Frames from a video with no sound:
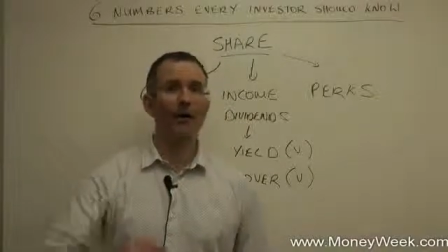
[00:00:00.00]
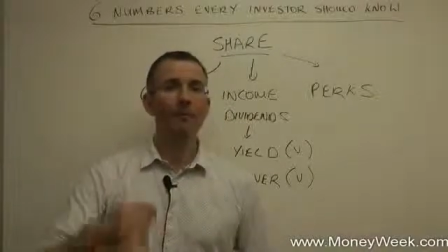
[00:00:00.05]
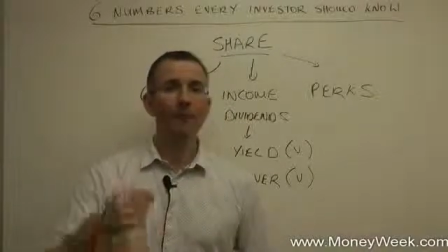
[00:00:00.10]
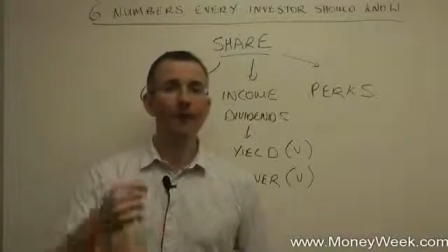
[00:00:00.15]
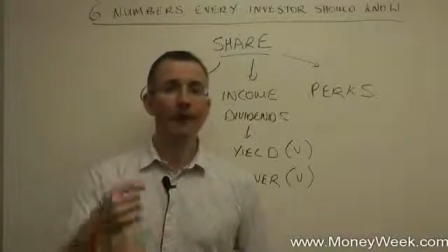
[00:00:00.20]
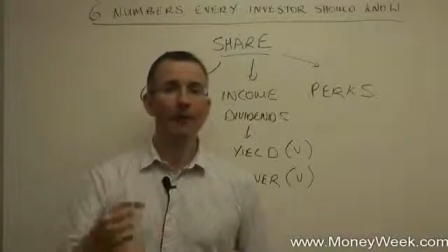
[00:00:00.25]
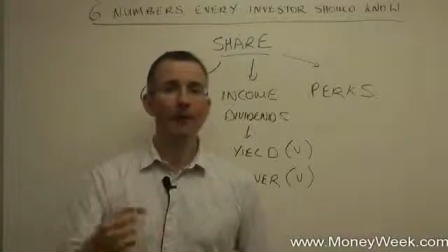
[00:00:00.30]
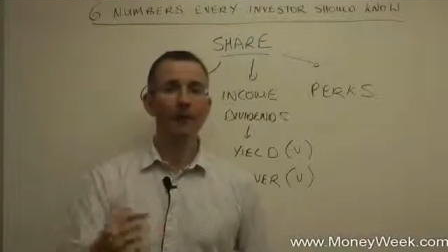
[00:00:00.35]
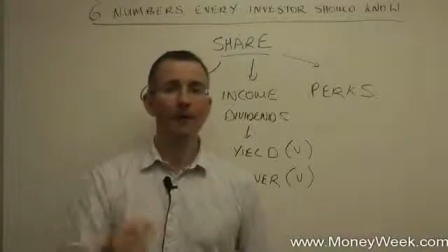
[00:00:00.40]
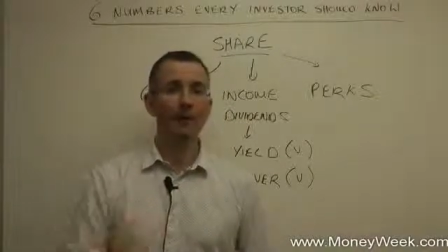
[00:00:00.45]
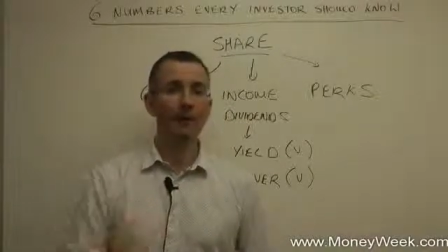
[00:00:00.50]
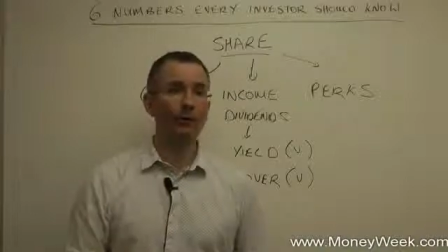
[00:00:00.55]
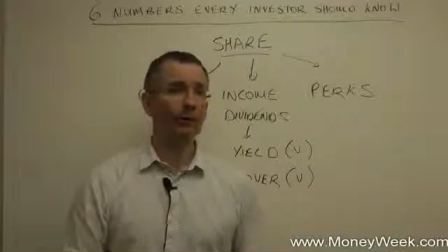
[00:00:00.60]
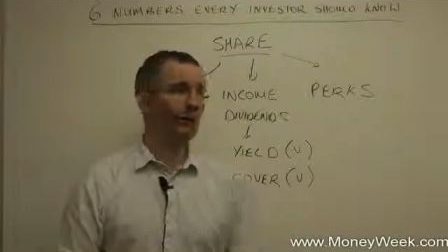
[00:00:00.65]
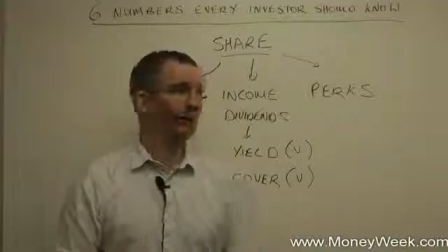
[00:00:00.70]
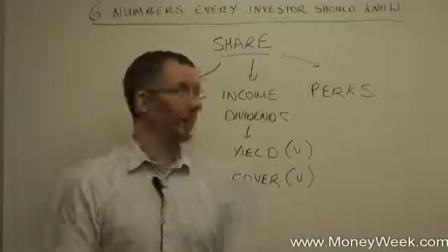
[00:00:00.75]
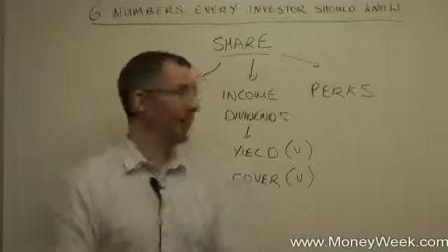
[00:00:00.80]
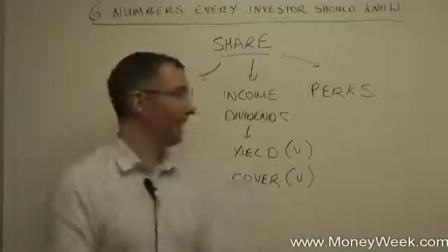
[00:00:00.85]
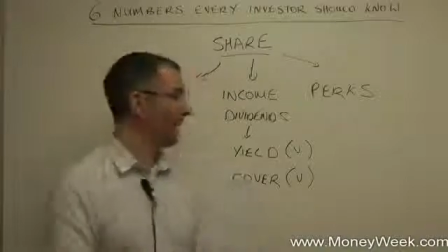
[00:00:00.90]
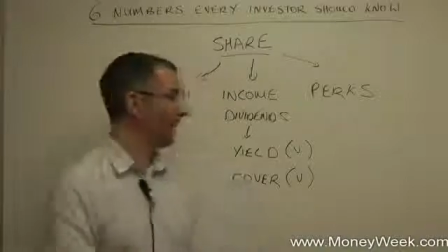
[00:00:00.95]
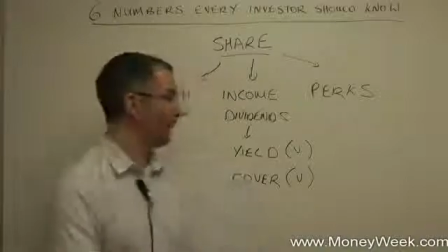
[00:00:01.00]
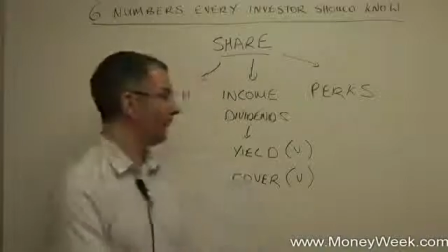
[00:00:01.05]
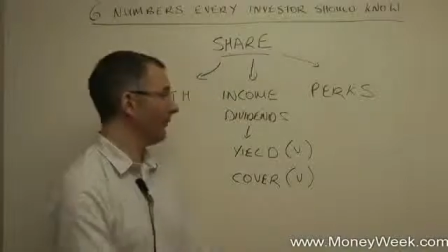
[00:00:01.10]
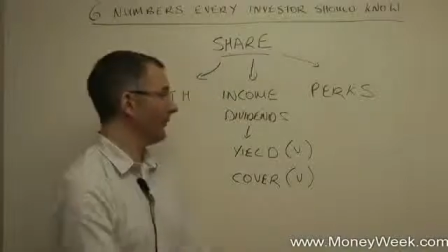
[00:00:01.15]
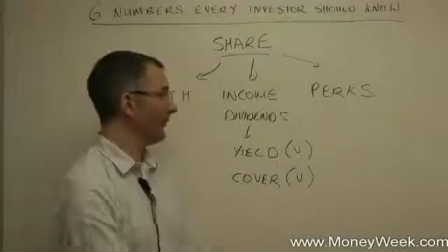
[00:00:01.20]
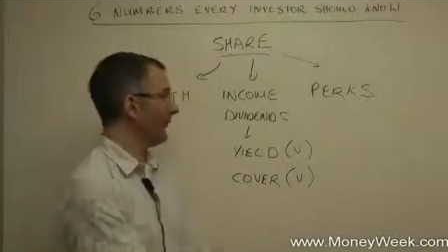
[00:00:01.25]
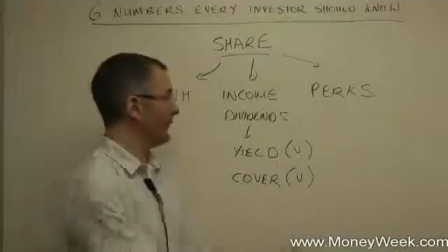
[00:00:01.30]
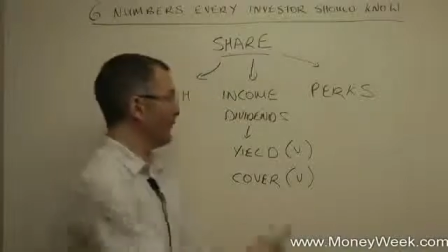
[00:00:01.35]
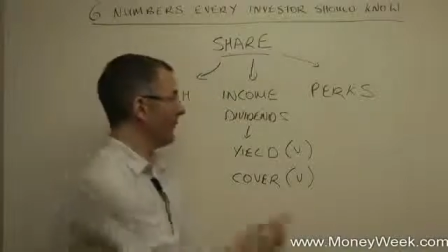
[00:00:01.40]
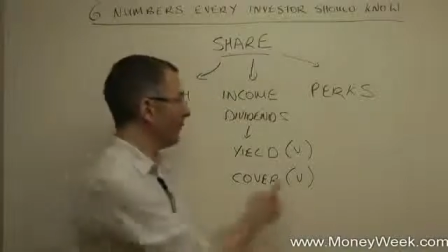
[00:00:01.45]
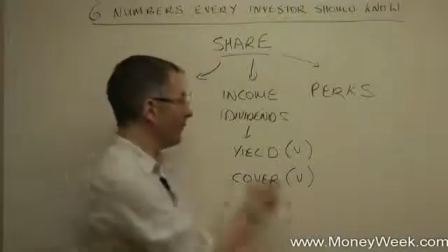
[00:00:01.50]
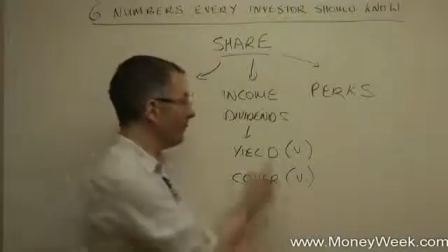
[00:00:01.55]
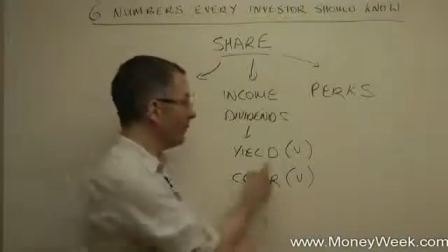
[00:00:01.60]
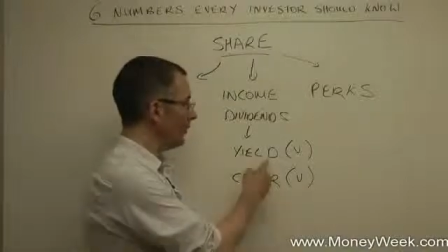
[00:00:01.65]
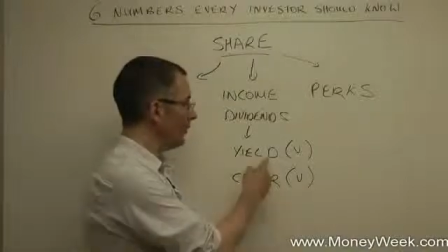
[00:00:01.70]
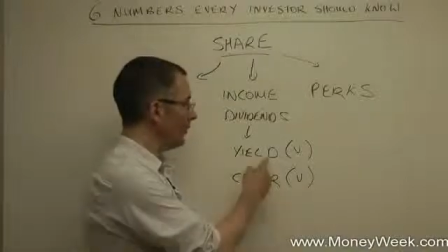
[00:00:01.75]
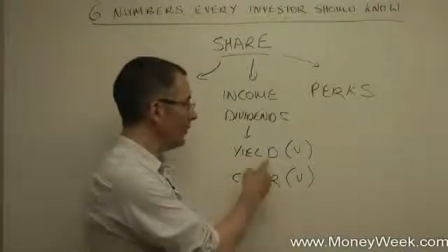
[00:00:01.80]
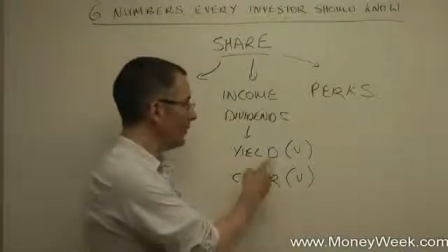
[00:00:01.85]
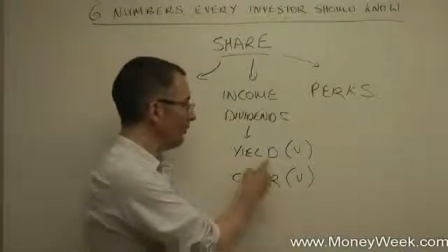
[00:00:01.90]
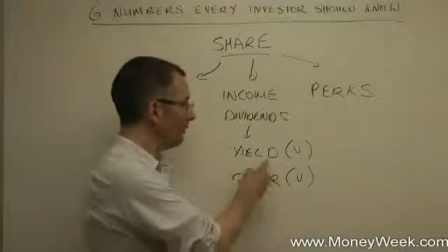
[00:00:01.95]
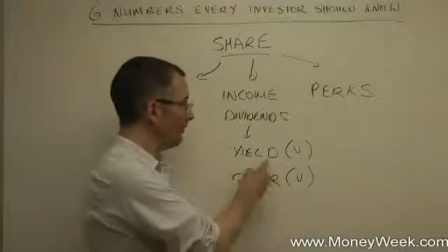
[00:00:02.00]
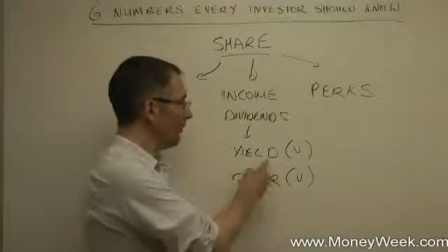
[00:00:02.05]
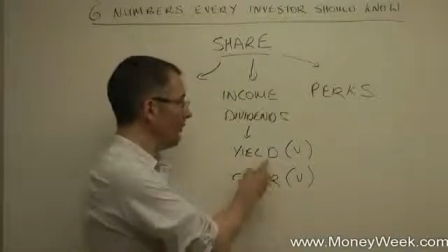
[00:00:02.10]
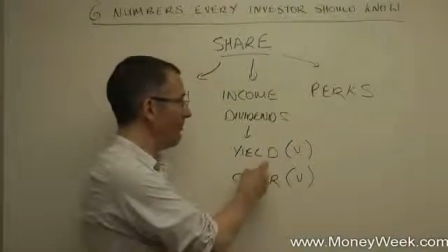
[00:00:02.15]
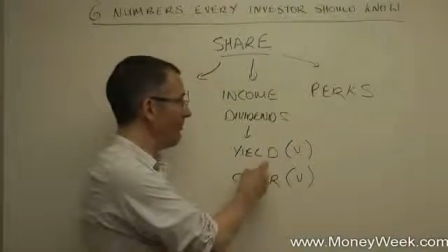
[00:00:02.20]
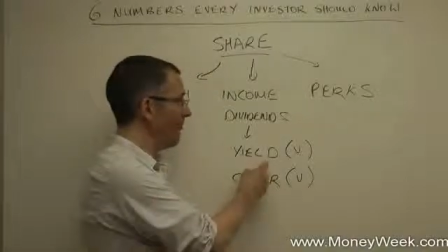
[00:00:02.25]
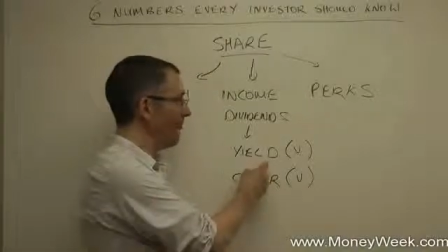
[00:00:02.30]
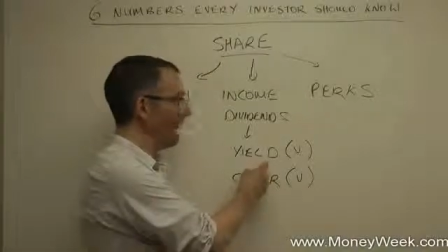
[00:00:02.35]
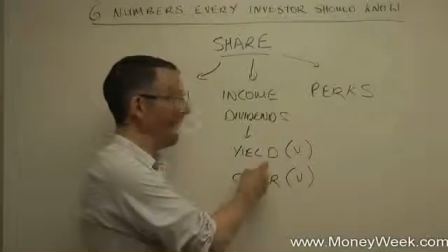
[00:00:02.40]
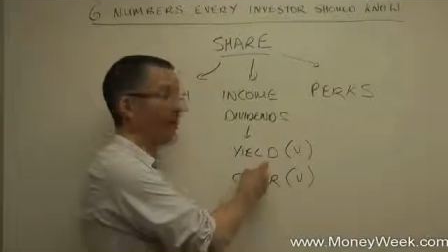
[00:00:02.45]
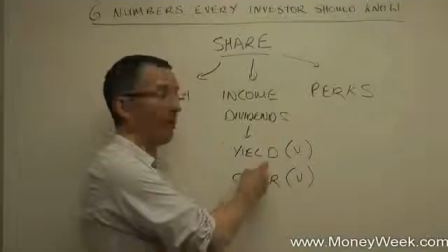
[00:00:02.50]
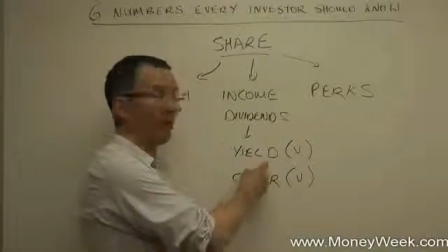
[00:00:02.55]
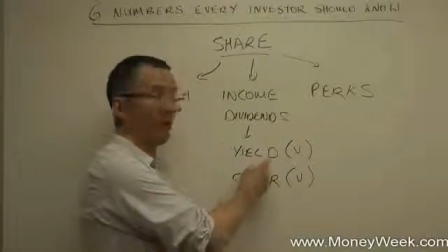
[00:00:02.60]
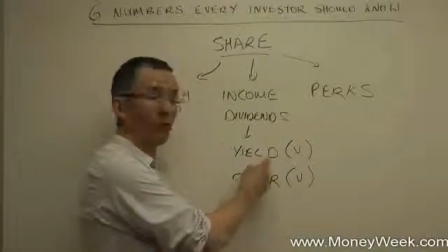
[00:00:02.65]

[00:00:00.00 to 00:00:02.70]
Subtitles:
bad news, because it means the yield you've just been paid